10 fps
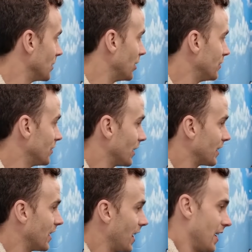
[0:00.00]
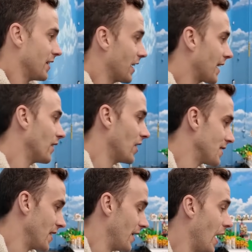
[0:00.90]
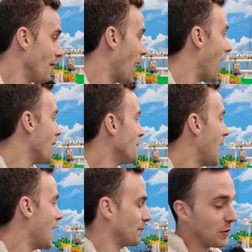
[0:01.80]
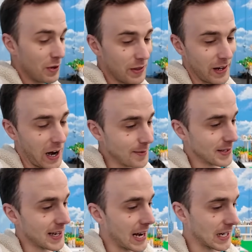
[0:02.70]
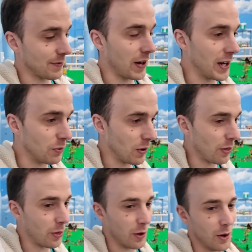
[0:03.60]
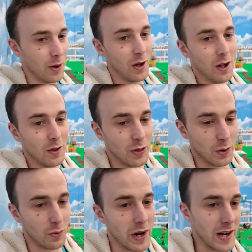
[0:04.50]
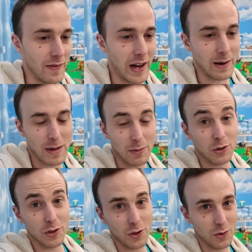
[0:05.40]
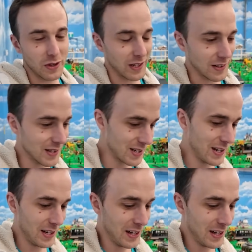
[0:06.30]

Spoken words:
I think I get lots done. I'm happy with it. I'm satisfied with the rate that I'm able to do things.